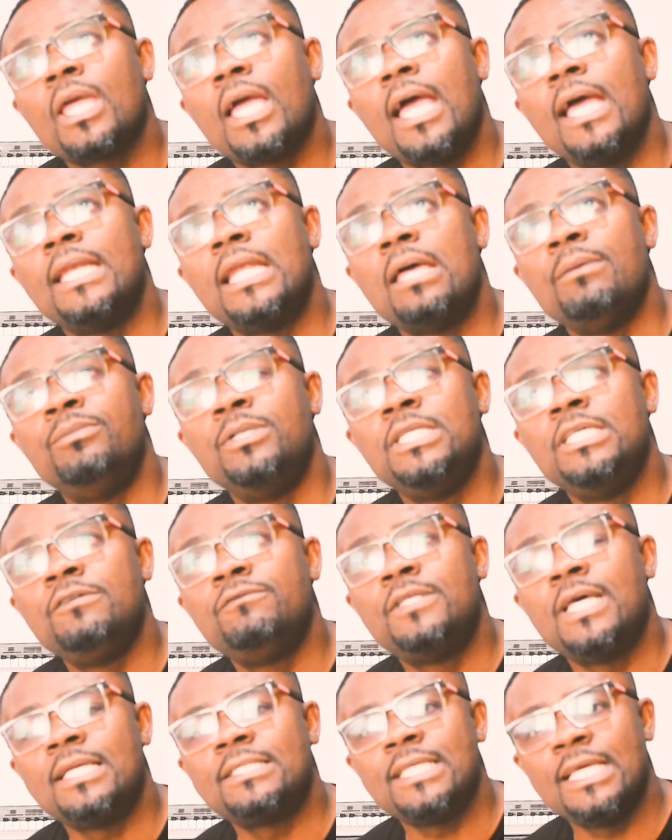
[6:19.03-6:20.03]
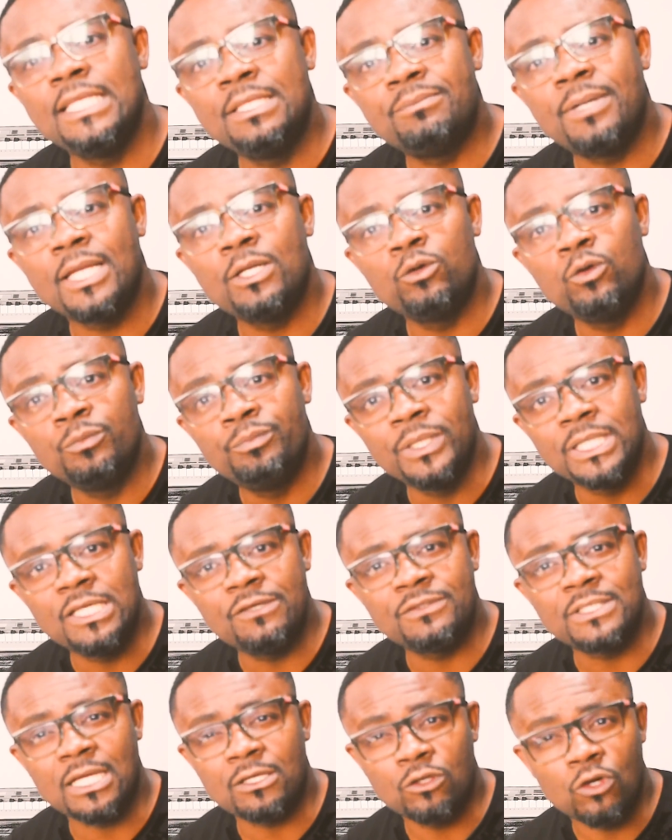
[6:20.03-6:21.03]
and I believe that anybody who
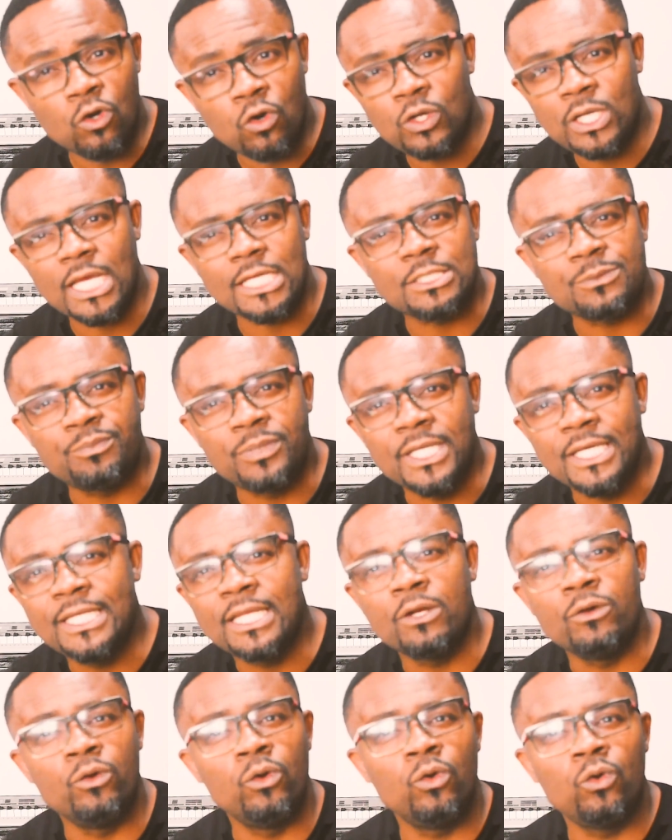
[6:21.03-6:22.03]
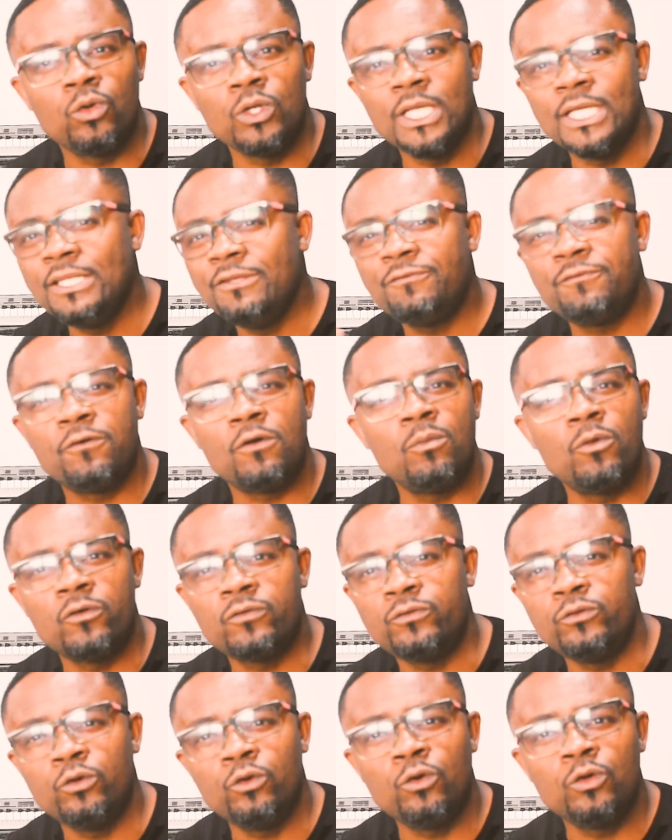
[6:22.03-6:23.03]
believes that God has played a role, any form
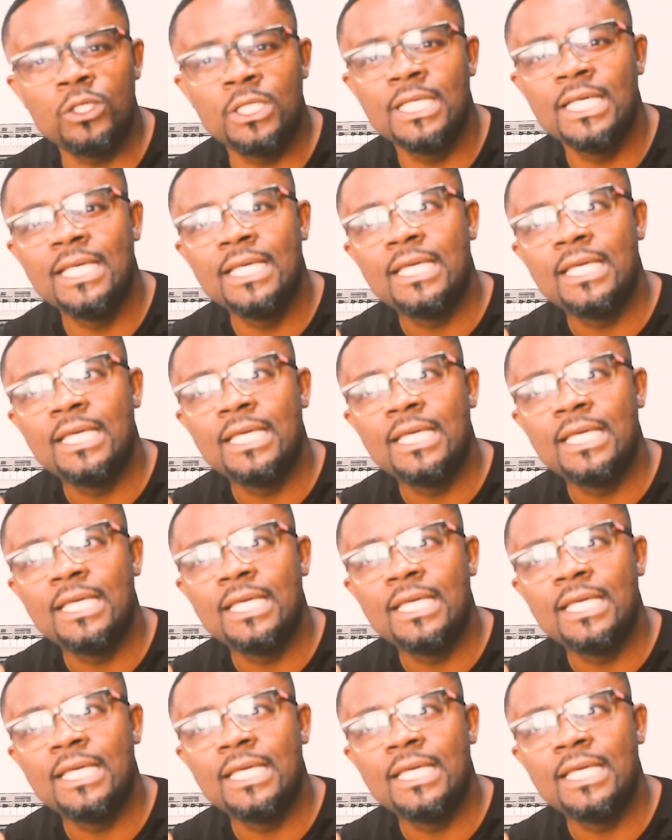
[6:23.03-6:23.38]
of role